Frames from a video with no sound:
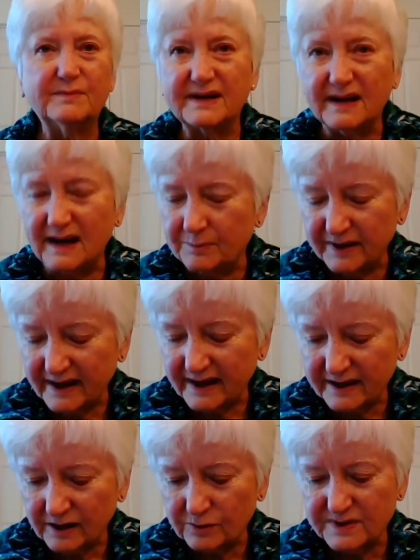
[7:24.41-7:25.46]
Macaw
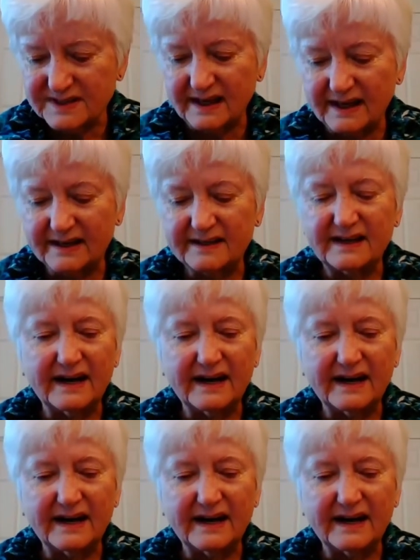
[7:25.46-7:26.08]
Black Elk was on it,